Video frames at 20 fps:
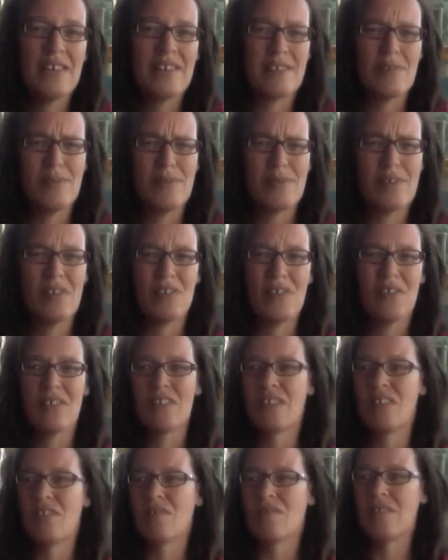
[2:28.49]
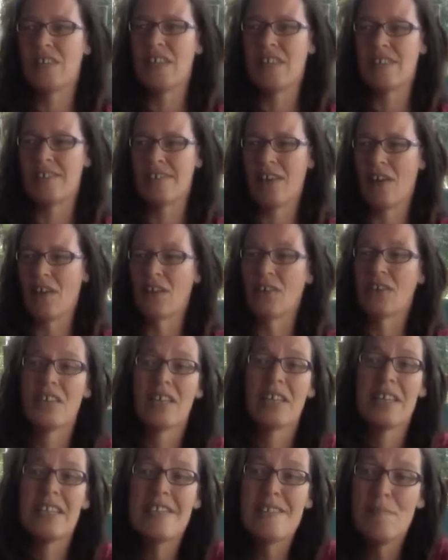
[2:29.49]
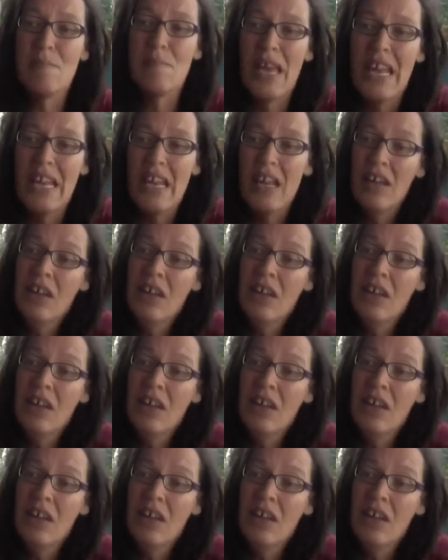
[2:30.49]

There was a lot of things going on, and this man